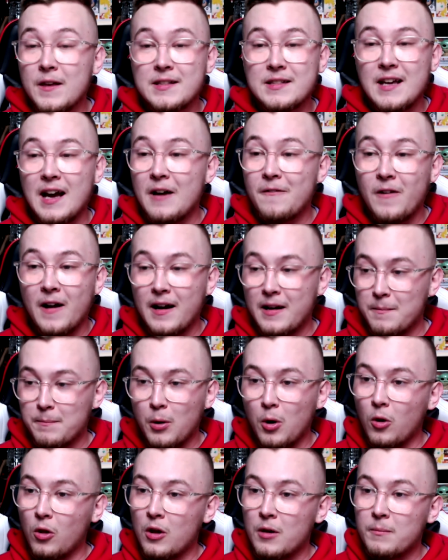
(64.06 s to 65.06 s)
guy, if I can
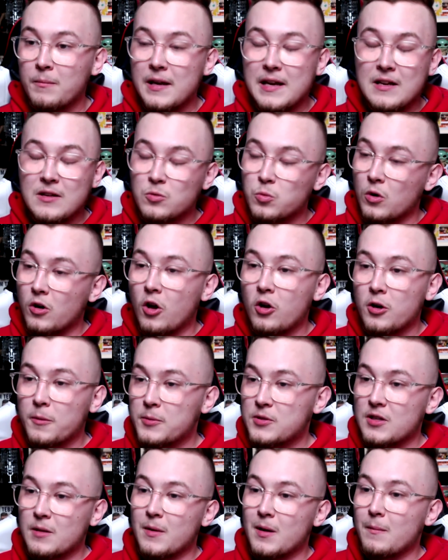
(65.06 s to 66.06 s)
pull him, he's
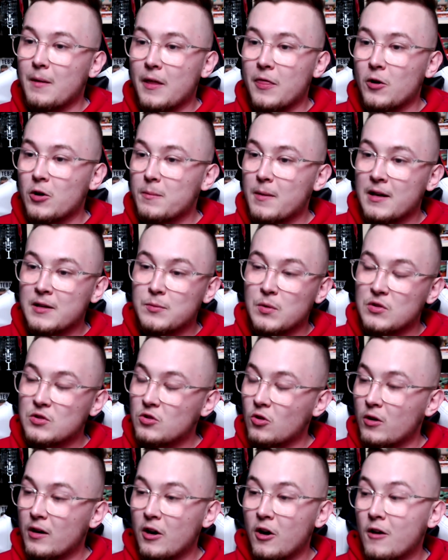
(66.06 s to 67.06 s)
100% being my third baseman
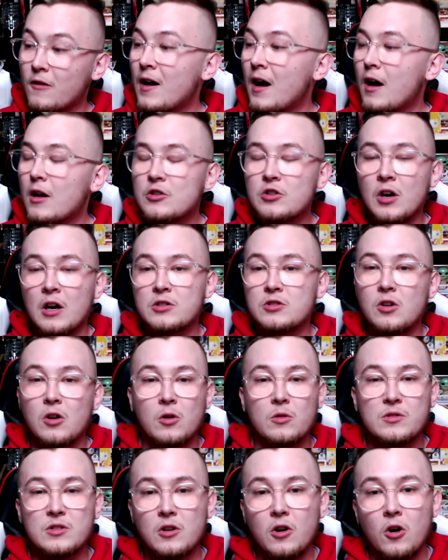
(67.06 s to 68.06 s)
starting off. Josh
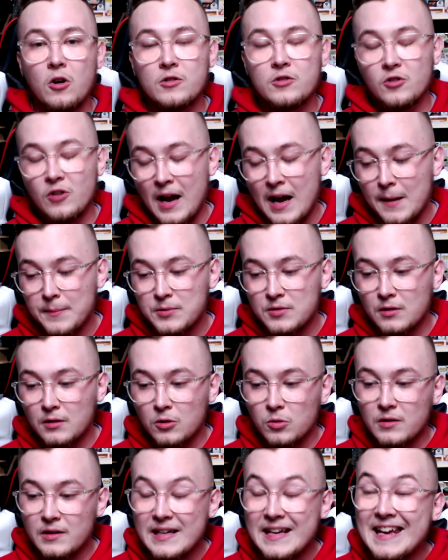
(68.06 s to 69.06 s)
Donaldson cards are
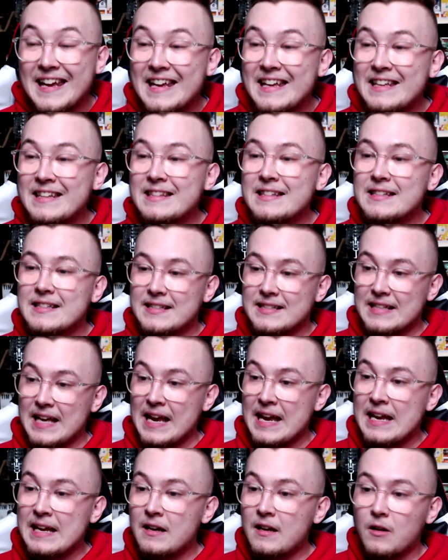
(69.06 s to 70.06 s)
absolutely
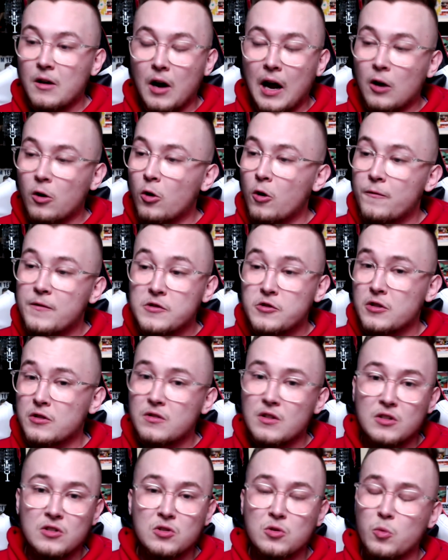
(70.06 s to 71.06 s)
insane. I don't know if it's just the
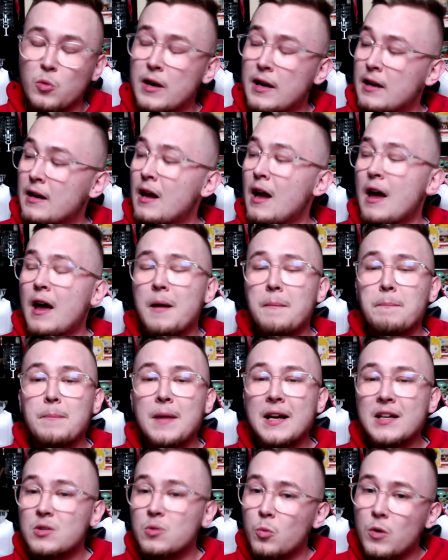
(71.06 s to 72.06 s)
swing
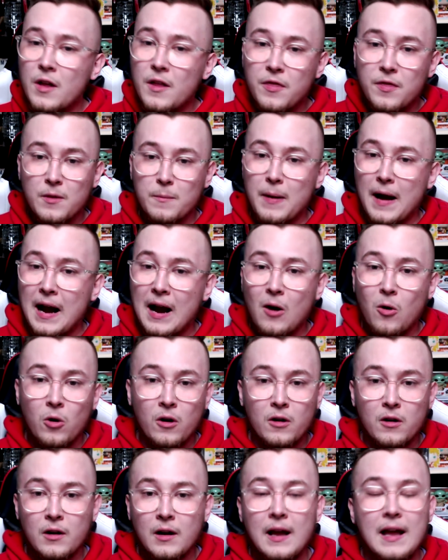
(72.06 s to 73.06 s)
mixed with the power.
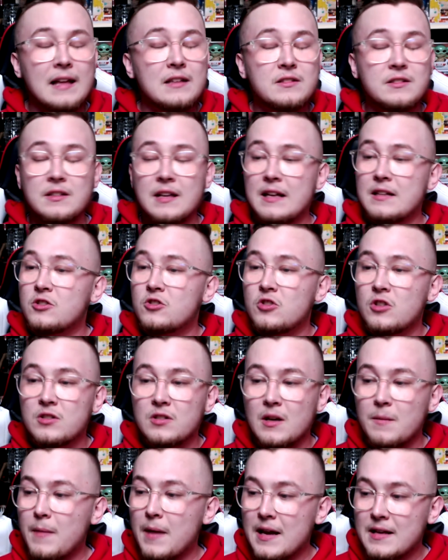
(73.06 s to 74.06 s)
It's just an
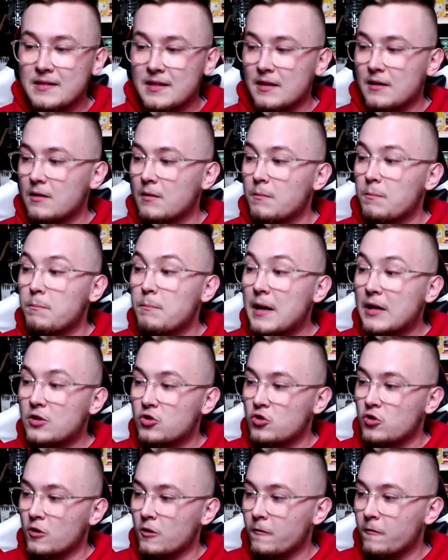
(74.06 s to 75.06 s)
amazing
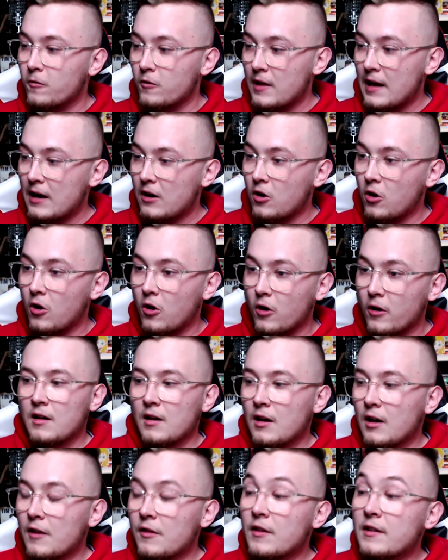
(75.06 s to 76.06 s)
mixture for that card.
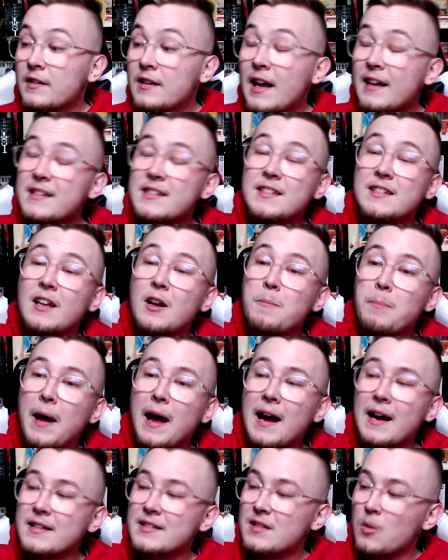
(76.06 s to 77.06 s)
The next set of
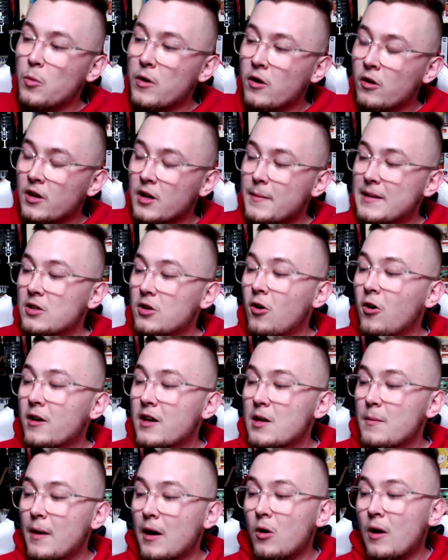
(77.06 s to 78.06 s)
packs that we are going to be talking
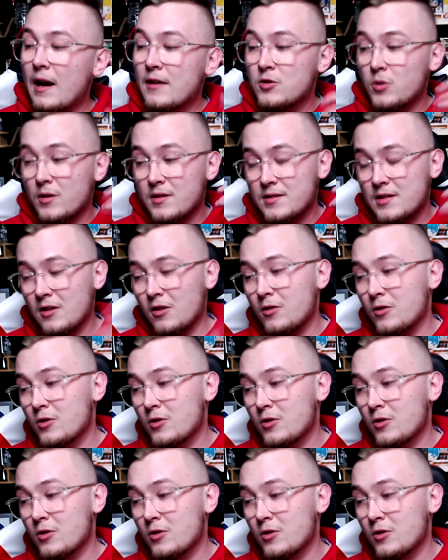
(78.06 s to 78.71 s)
about, as you can see on your